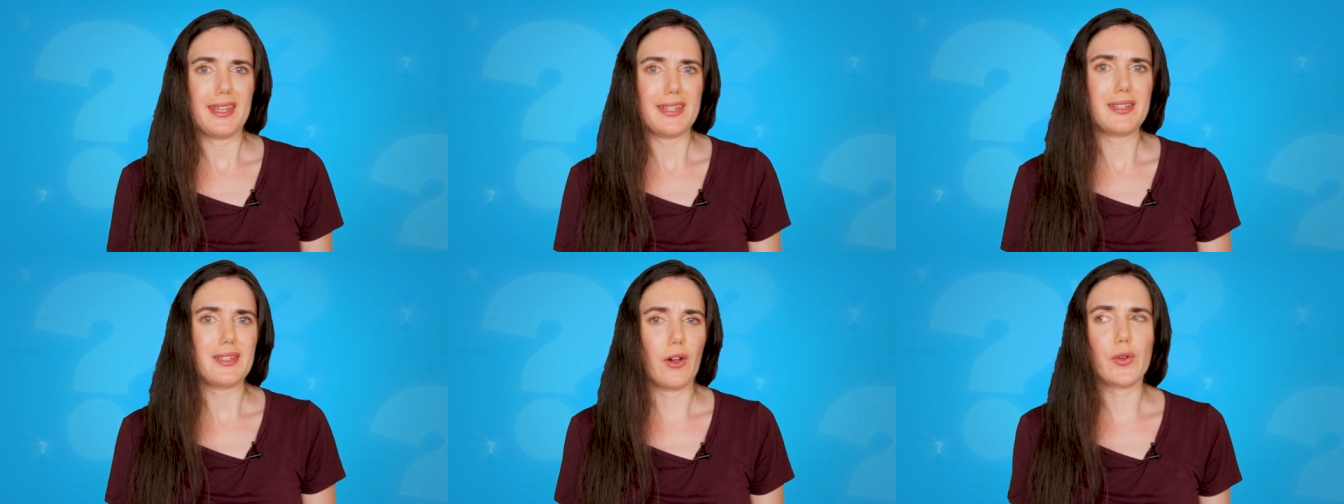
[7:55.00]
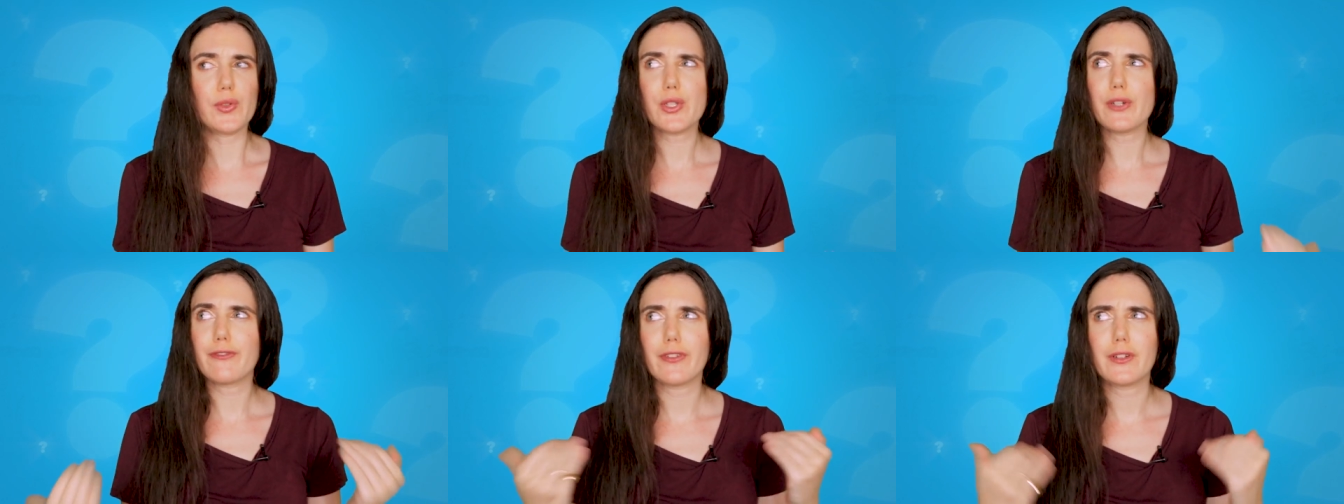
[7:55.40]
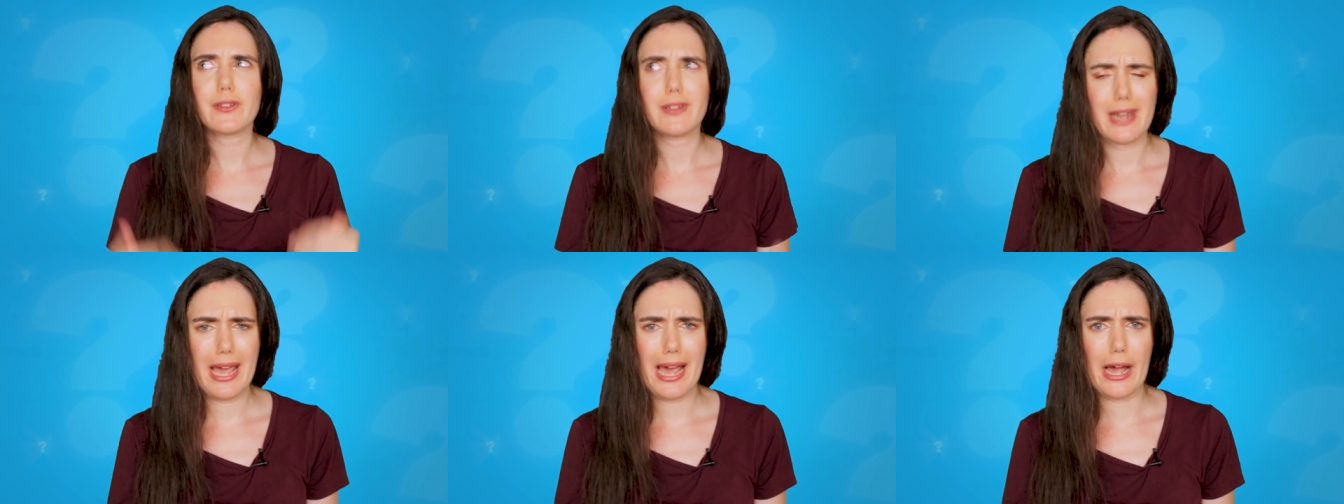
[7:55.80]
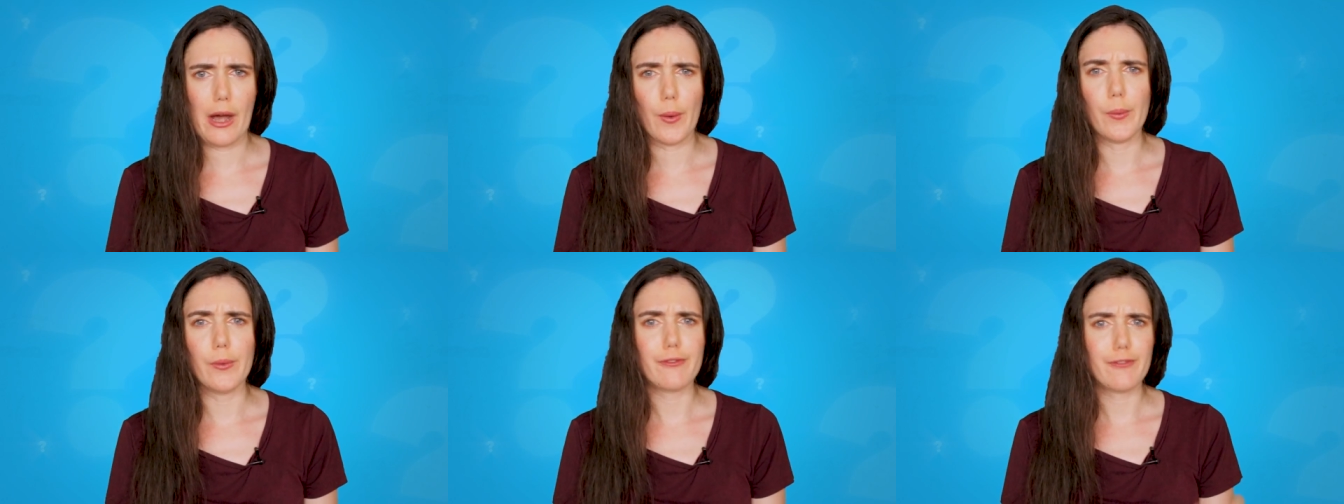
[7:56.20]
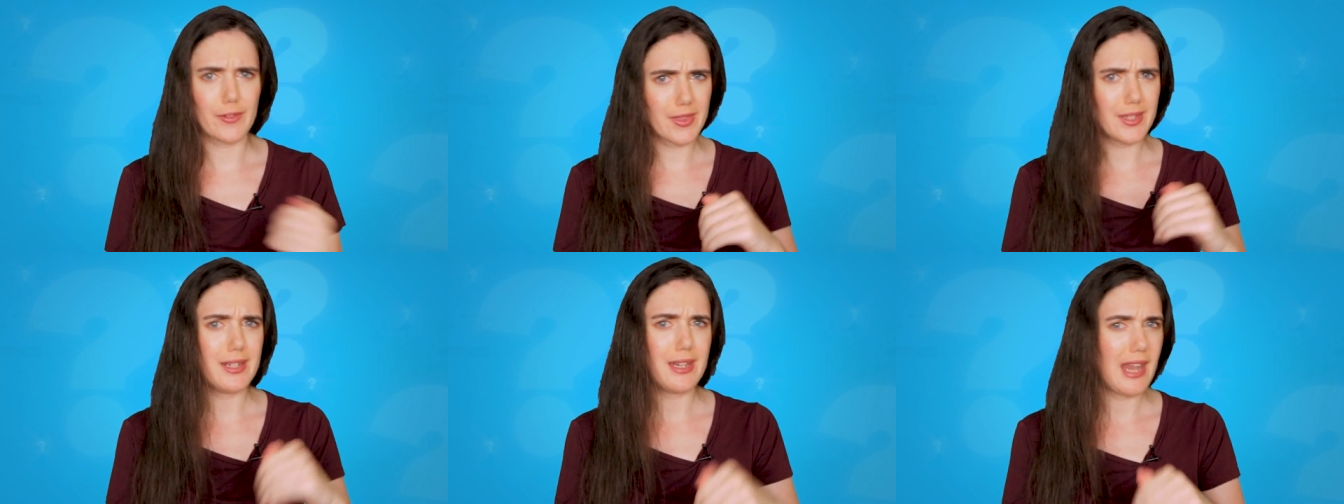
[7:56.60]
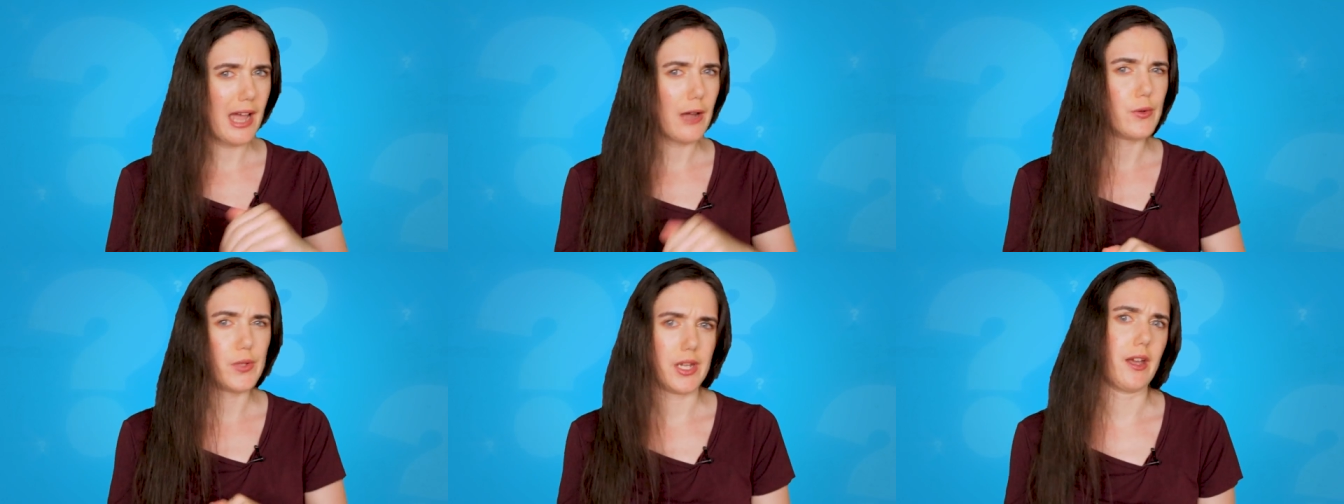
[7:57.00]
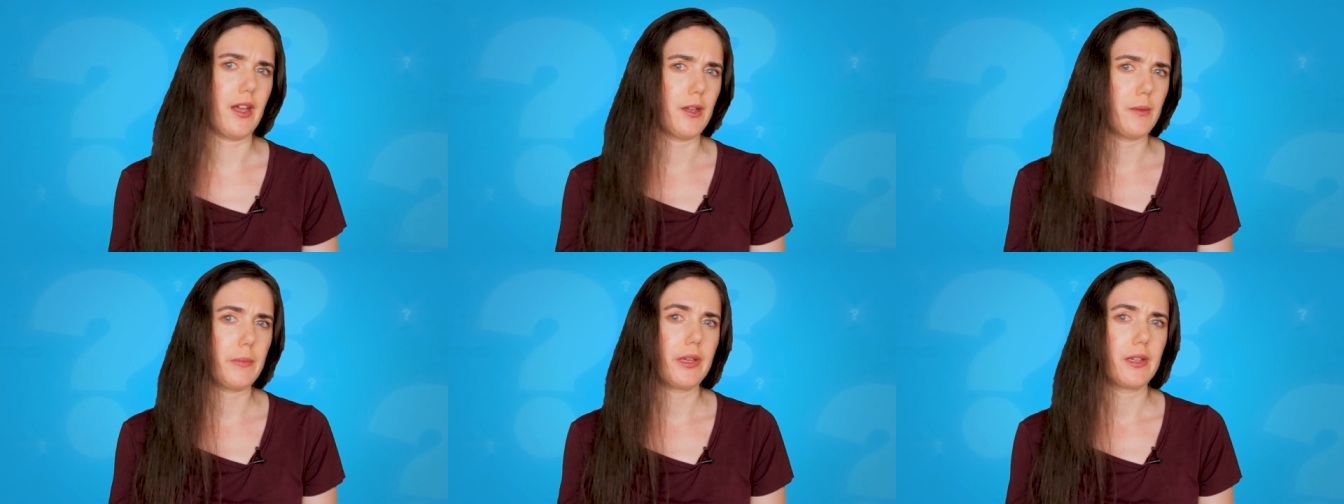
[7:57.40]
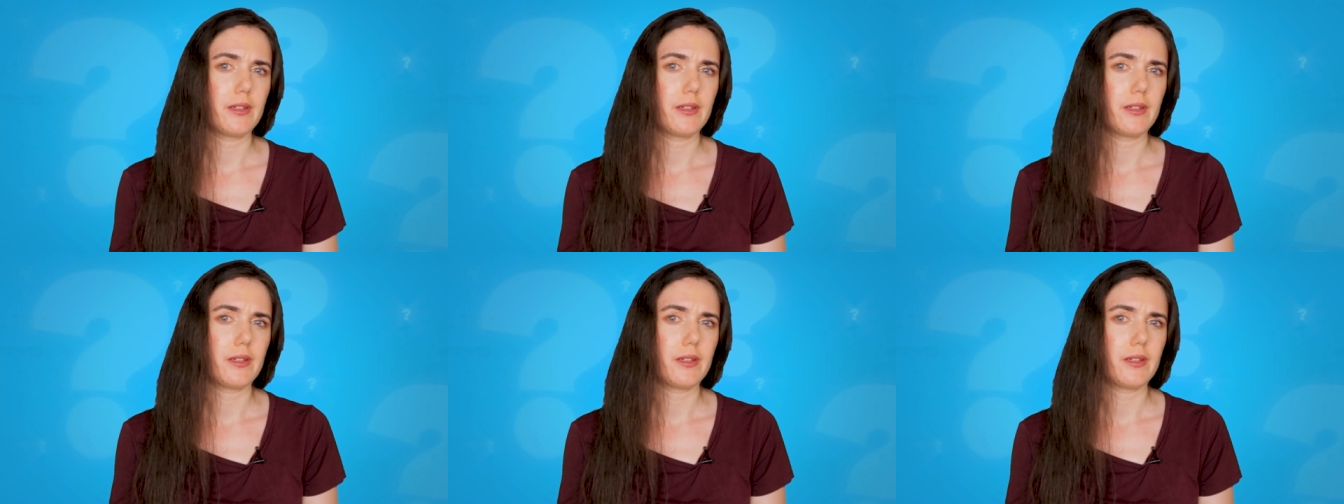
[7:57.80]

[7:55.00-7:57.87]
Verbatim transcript: and also for now, for the now time.